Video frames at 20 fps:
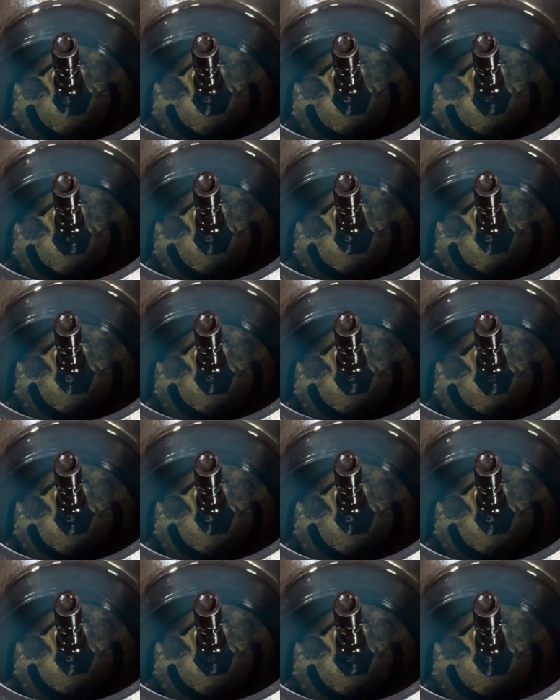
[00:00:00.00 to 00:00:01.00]
I took the
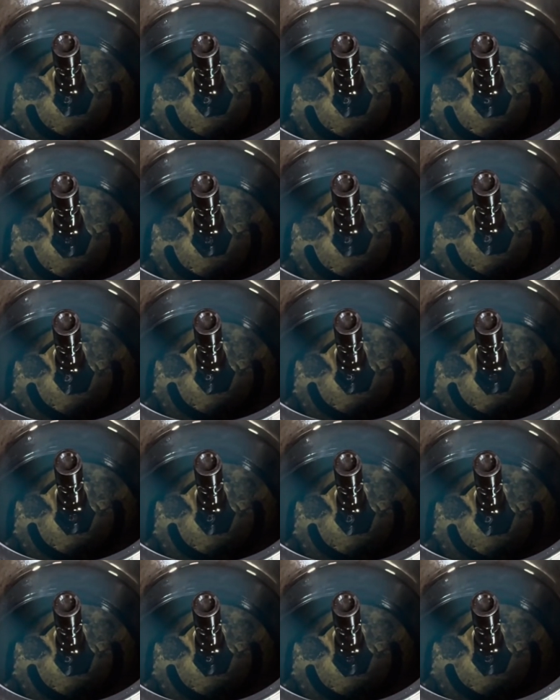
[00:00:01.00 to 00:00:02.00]
magnet off,
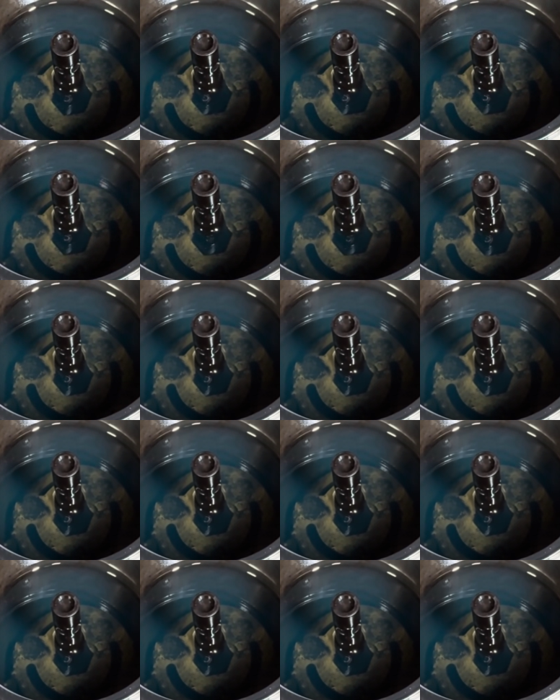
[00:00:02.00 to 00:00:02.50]
and